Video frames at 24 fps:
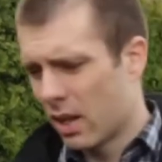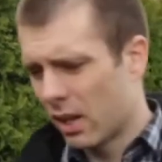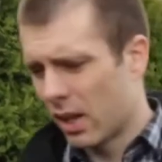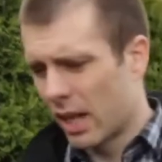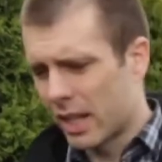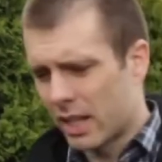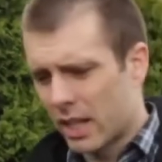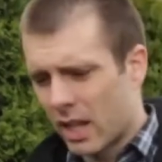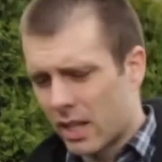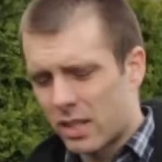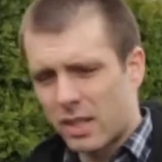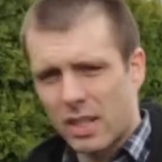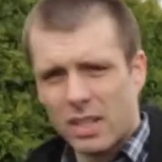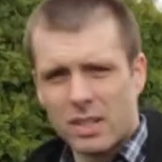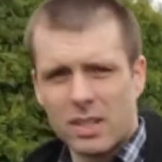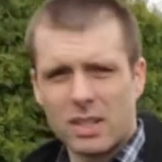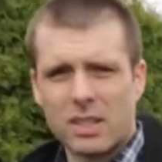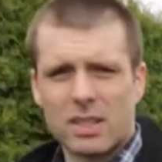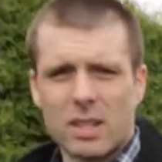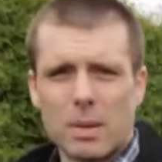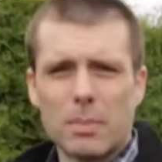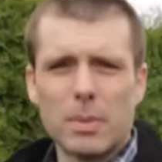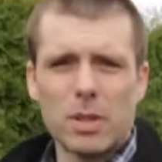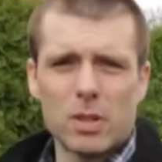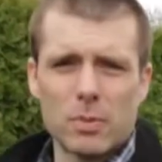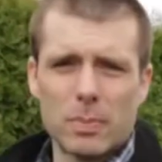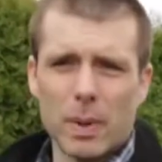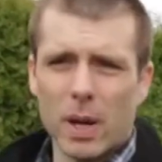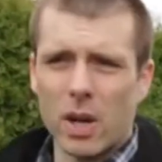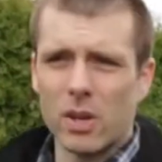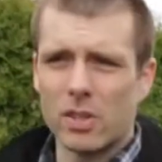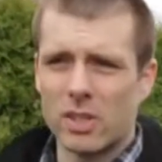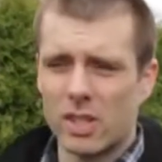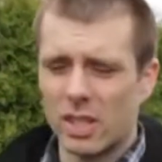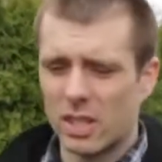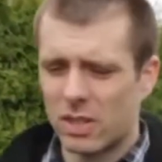Like us as His image
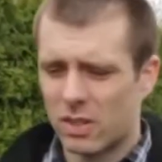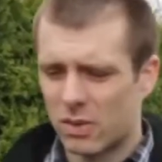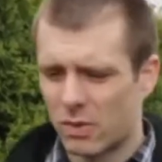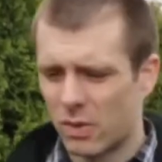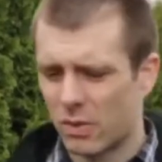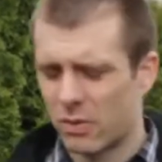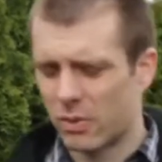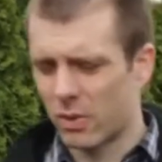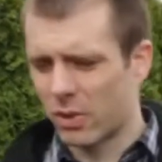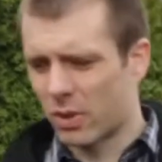bearers, He's